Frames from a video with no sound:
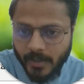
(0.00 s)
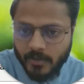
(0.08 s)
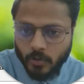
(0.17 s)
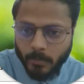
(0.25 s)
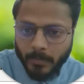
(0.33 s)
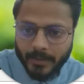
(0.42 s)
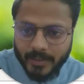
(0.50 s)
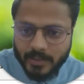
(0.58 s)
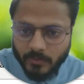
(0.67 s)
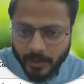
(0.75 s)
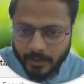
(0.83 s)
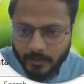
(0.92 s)
So month is
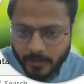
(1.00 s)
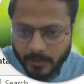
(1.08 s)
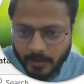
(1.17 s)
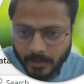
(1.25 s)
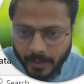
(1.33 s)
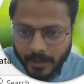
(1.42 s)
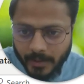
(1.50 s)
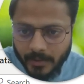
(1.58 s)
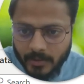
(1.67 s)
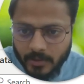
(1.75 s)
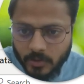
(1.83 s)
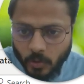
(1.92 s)
1, right?
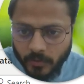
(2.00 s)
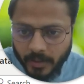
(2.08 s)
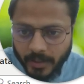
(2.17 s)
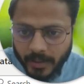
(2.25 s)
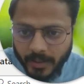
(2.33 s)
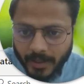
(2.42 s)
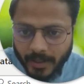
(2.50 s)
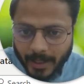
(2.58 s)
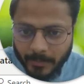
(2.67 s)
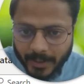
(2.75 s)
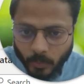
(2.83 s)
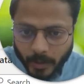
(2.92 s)
So over here I am
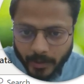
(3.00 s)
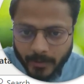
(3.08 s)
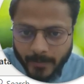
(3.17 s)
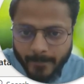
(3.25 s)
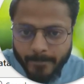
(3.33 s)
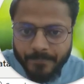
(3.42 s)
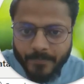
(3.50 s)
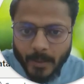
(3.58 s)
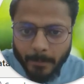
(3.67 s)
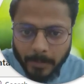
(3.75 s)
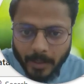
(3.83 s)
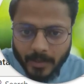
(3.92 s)
getting 1
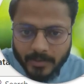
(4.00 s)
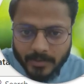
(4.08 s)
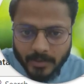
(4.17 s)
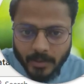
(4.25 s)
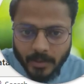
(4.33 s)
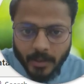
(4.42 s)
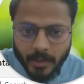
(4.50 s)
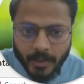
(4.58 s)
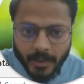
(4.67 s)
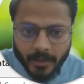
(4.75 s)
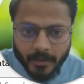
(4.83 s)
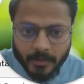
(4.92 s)
plus
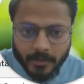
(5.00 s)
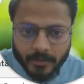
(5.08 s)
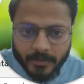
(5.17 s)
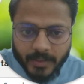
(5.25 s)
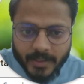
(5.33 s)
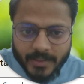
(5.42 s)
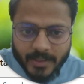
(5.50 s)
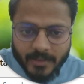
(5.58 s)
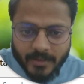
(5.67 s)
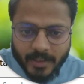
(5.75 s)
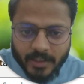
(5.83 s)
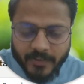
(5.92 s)

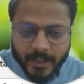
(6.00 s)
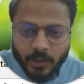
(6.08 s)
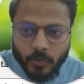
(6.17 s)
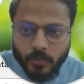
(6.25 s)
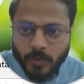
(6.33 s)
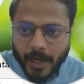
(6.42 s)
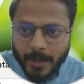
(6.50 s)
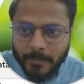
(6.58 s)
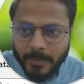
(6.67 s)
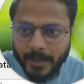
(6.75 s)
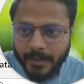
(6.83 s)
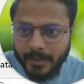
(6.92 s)
this value I am
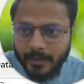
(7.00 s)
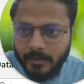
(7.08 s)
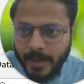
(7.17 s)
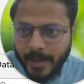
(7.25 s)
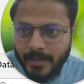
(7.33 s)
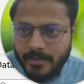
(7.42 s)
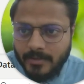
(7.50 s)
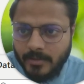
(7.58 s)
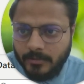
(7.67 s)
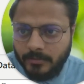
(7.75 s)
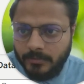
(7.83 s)
getting as